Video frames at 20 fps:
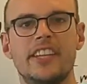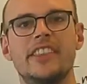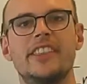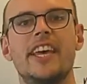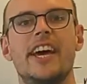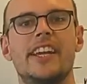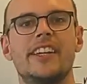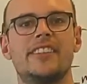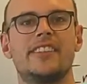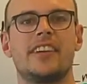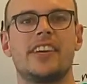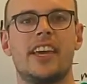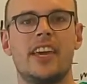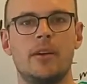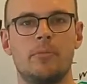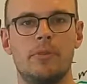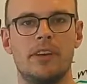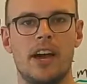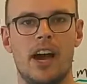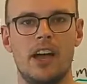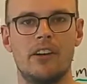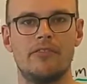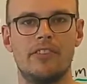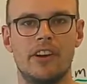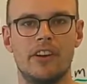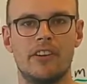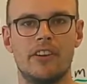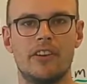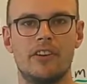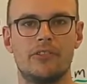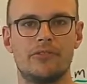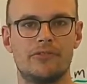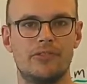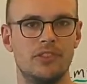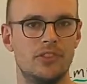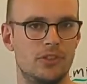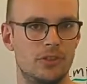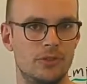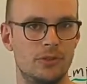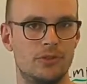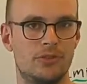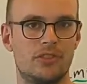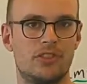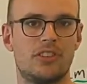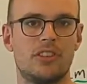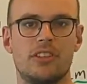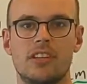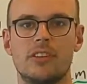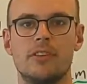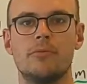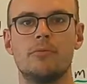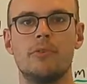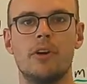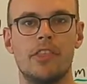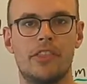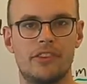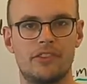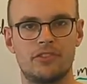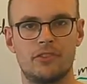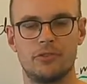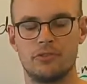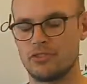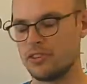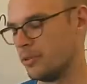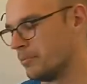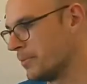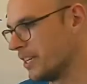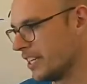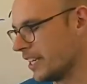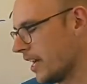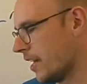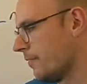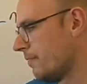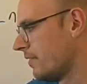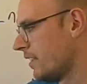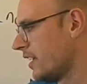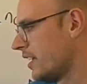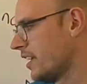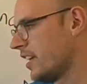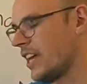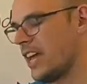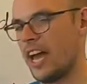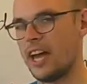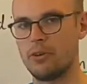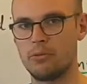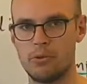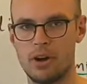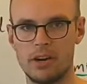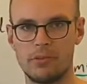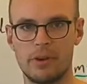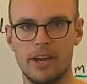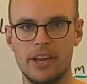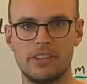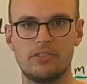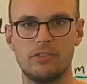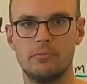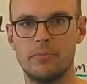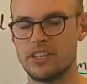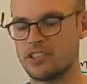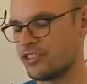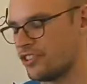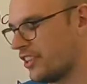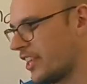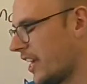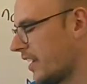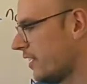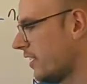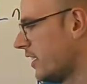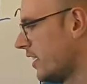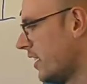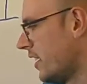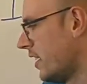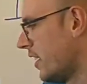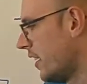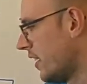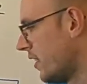then that is a KPI very often used with social media. And one way to measure that